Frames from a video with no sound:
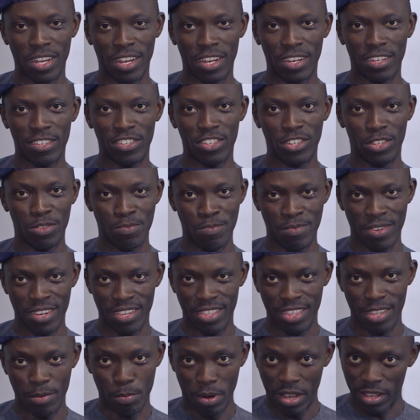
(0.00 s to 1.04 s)
and she
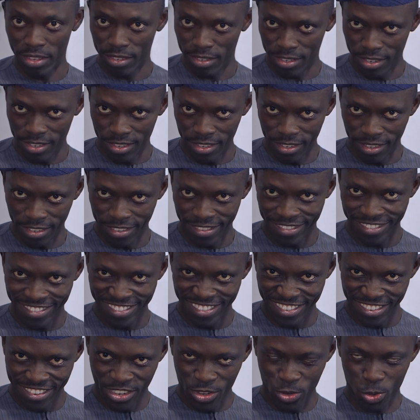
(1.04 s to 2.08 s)
made the party
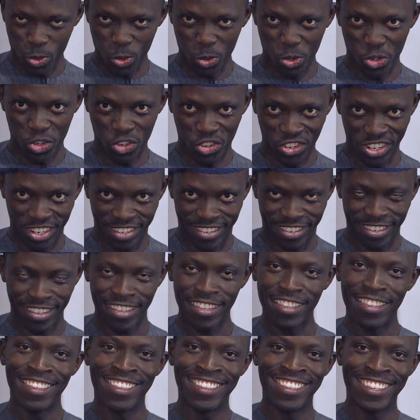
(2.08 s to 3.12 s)
so strict
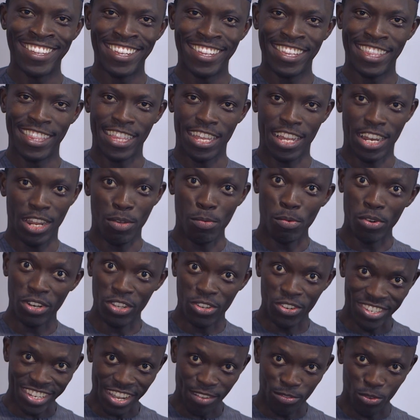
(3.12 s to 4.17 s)
that everybody
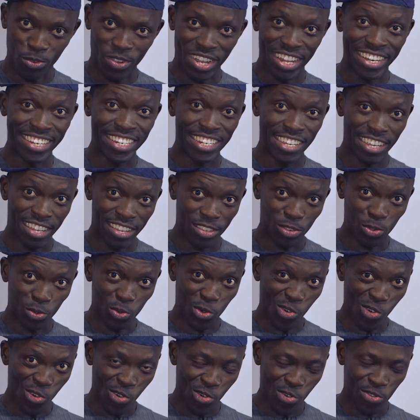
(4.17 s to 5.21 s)
just have to adhere to
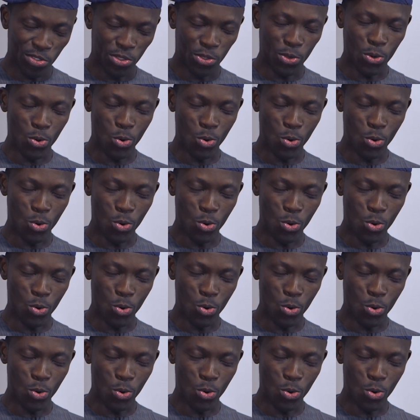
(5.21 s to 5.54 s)
all the